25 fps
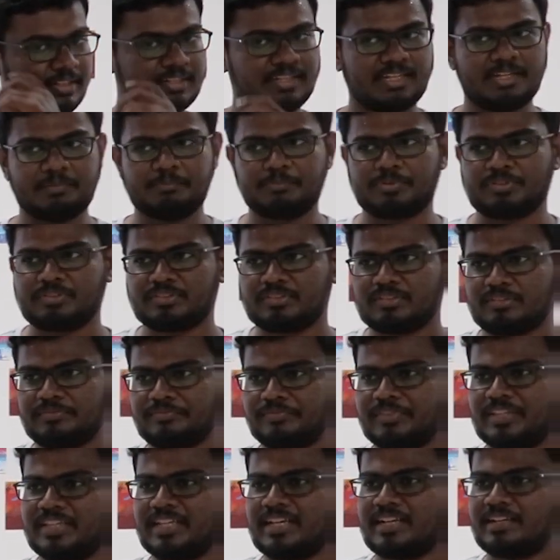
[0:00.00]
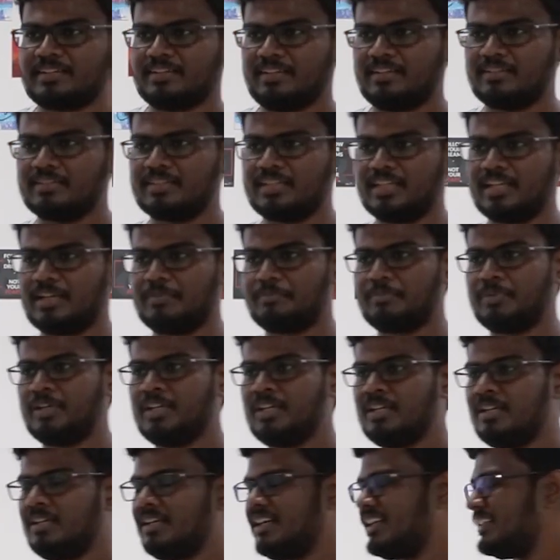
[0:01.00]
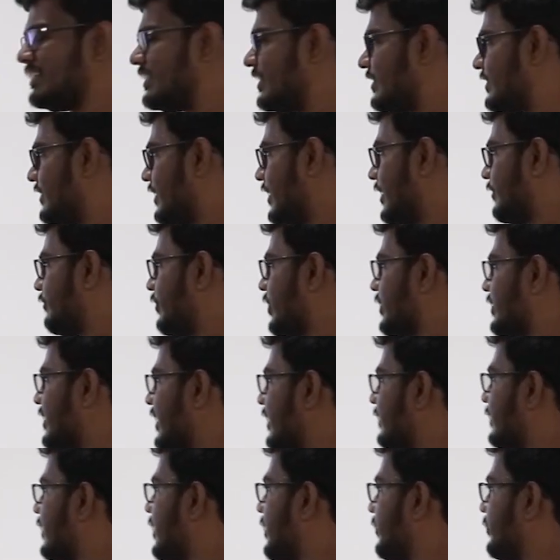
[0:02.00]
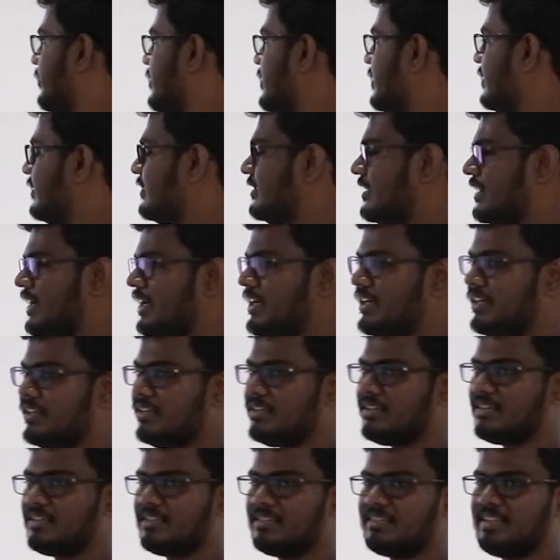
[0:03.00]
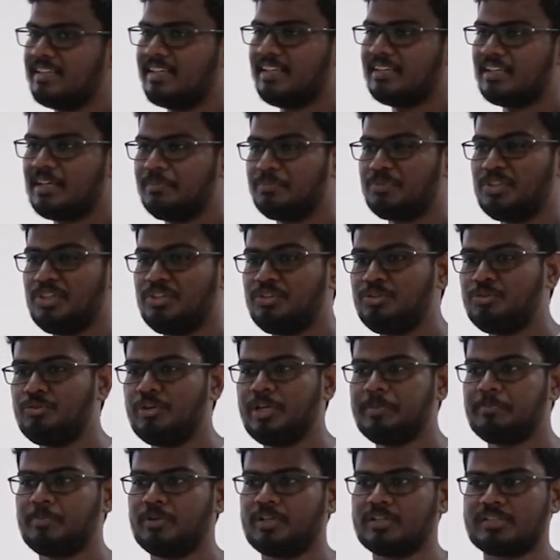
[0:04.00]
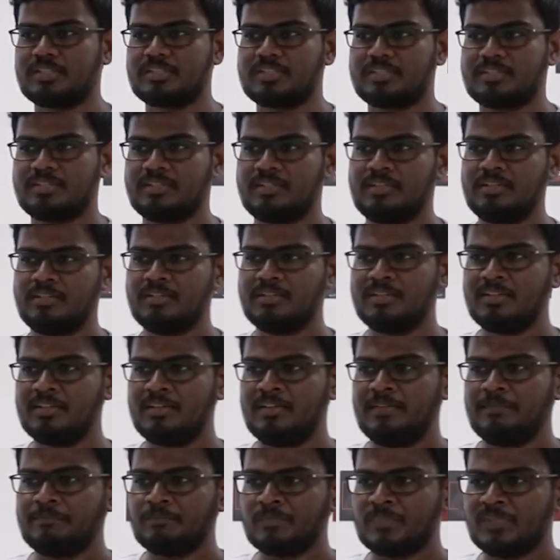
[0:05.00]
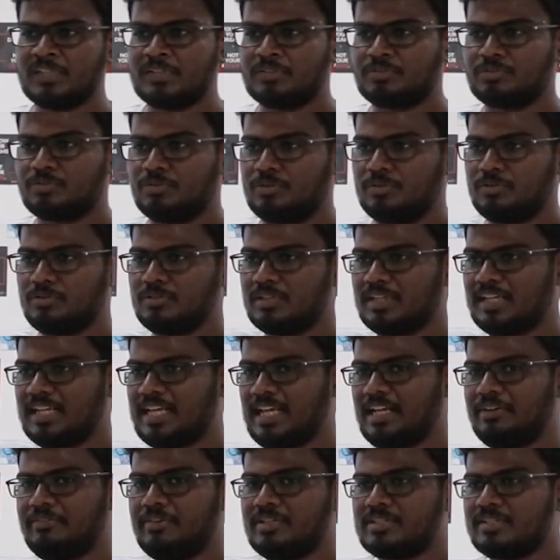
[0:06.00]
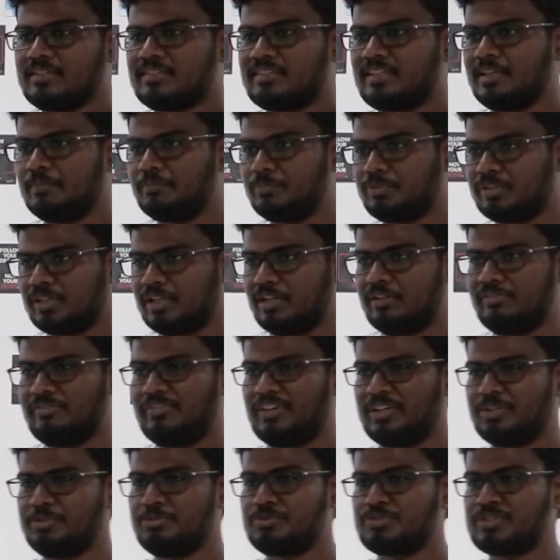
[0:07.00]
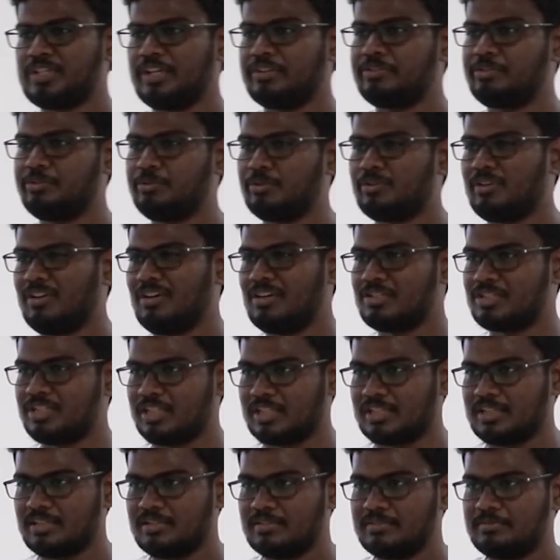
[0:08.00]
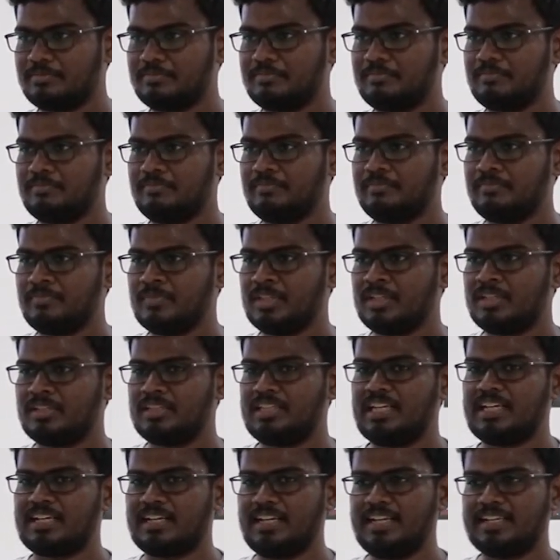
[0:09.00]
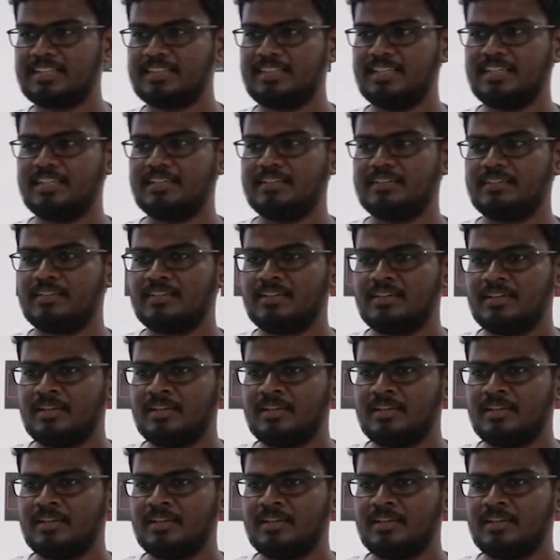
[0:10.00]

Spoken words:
games directly on the app. And these 3 are first-class languages. And second comes the UI part. So the languages themselves are used to execute logic. They are like the